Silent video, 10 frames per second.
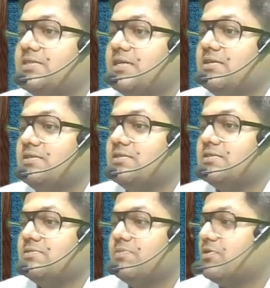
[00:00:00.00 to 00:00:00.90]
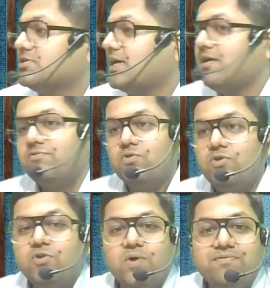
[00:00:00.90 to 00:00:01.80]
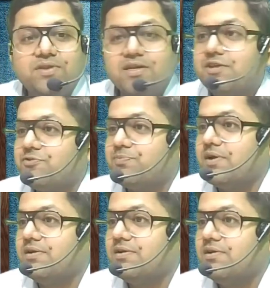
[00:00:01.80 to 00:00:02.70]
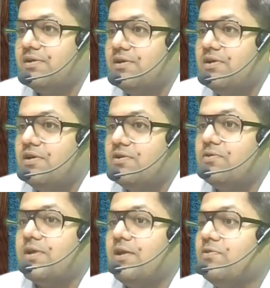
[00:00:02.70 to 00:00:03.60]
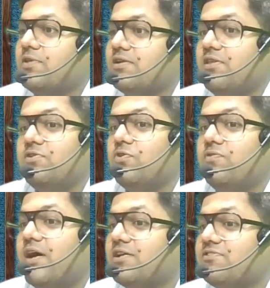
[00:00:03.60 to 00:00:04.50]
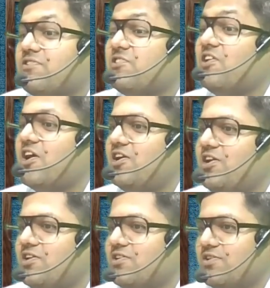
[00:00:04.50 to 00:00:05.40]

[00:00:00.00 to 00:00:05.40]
channels because I have told you everything is paid to tell you that the new virus is deadly.